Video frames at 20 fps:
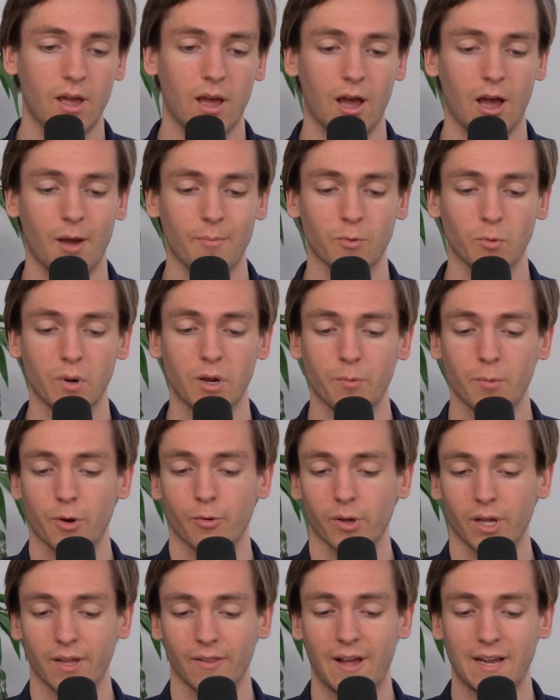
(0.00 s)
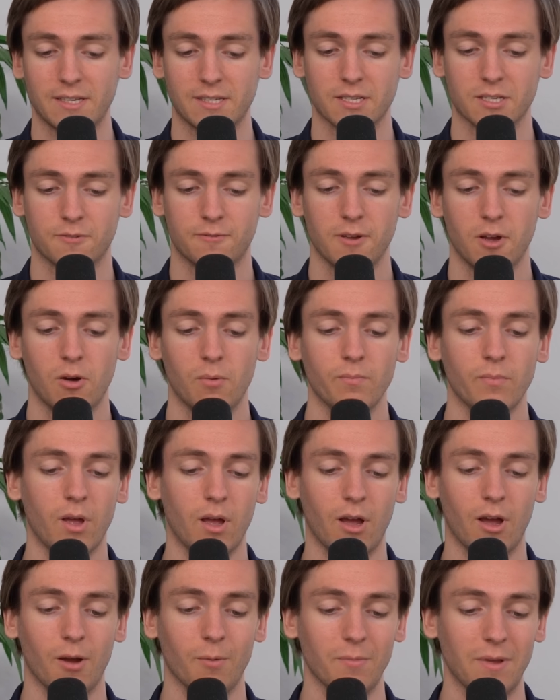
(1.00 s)
and we really liked his film
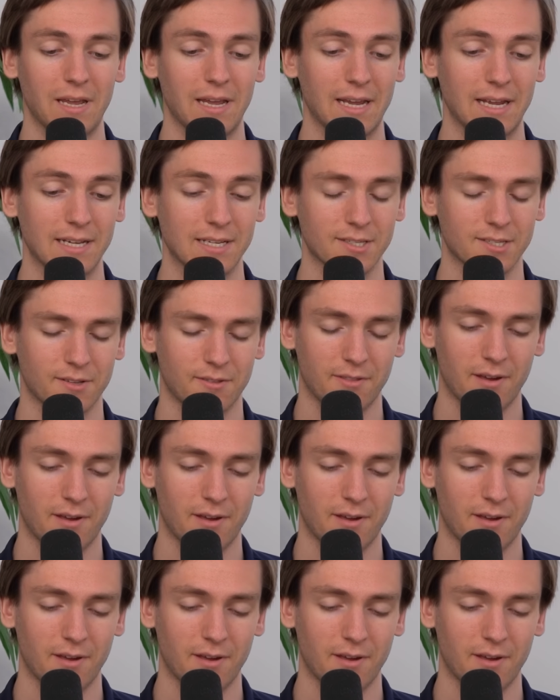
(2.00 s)
and